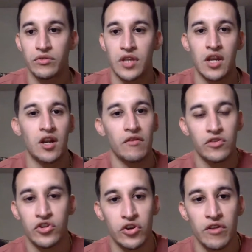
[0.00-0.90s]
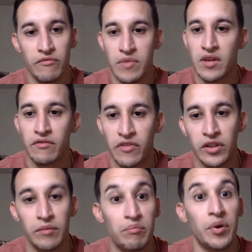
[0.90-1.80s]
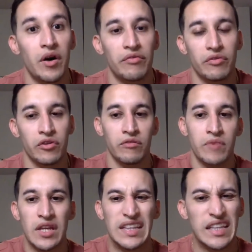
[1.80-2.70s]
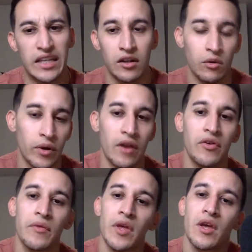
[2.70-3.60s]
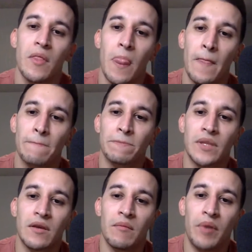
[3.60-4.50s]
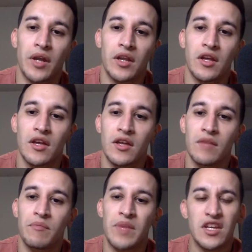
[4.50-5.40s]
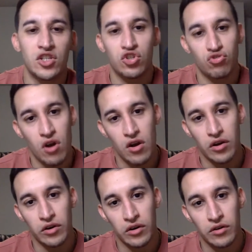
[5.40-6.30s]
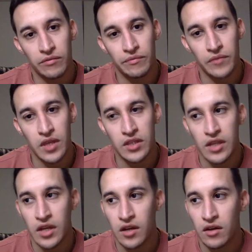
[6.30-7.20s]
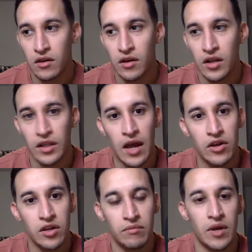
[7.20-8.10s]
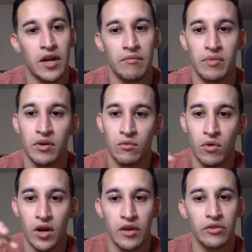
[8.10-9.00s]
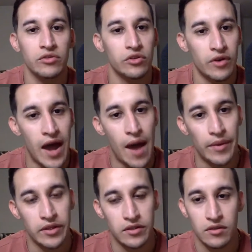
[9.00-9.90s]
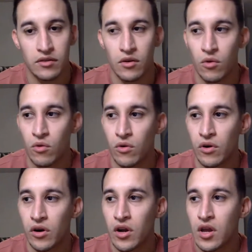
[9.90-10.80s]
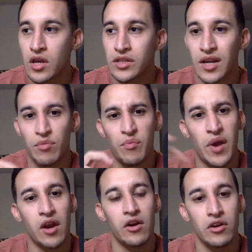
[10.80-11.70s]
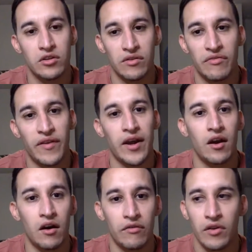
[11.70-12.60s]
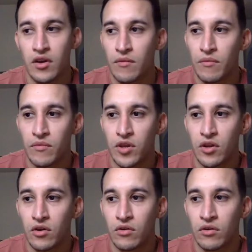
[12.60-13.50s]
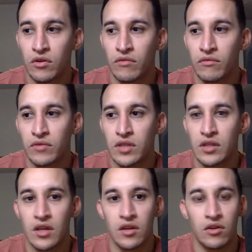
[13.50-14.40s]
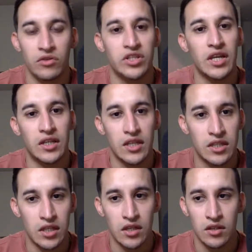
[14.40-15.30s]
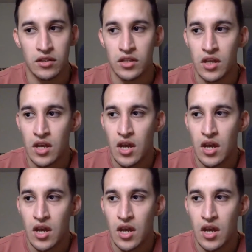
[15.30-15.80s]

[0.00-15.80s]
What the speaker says: taking off your shirt and being feeling buff or being lean or whatever. But being stronger is going to allow you to kind of work on those little habits, or it's going to prepare you to fight off, you know, sicknesses,